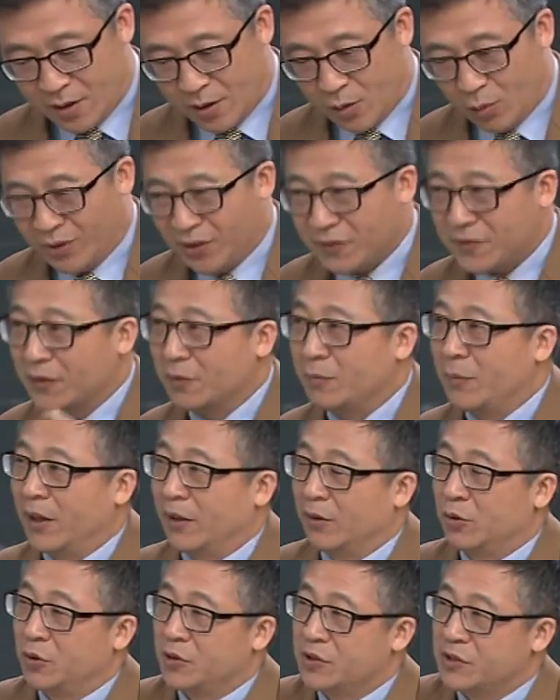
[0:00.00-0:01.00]
What does it
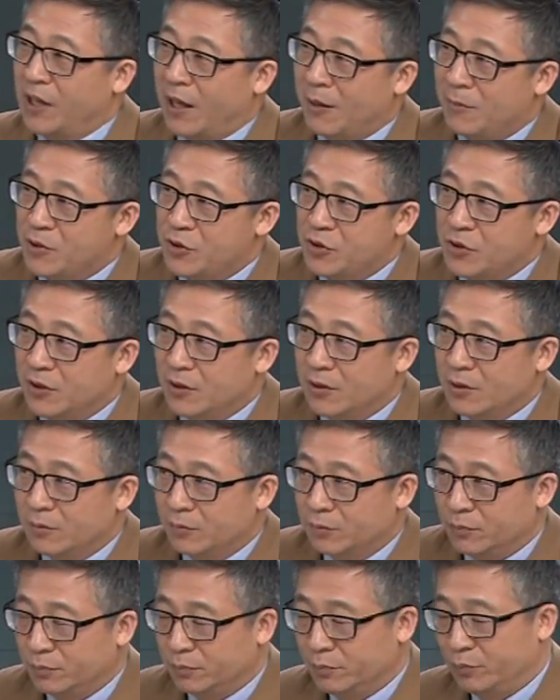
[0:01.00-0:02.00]
mean to establish
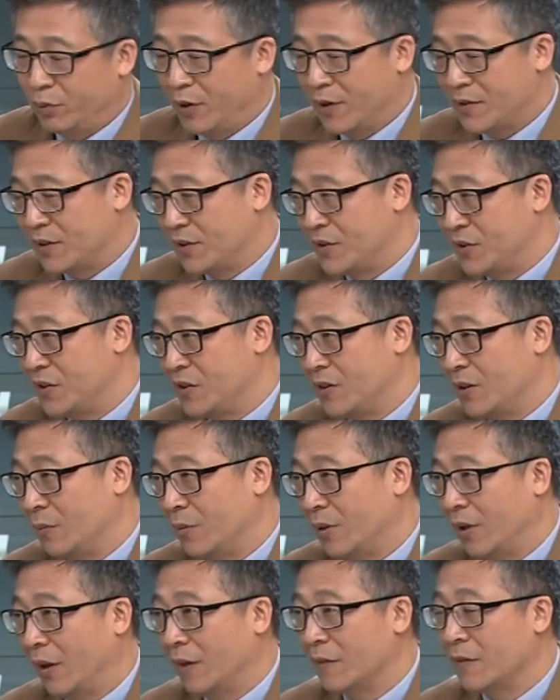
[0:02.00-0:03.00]
President Xi
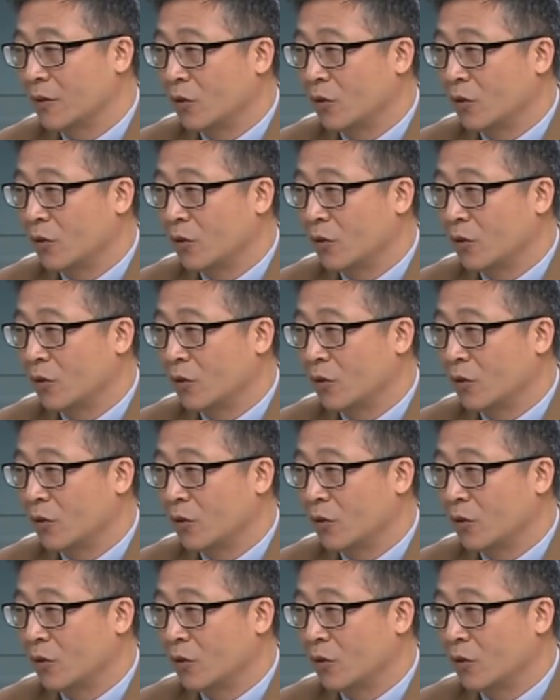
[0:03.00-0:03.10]
Jinping as the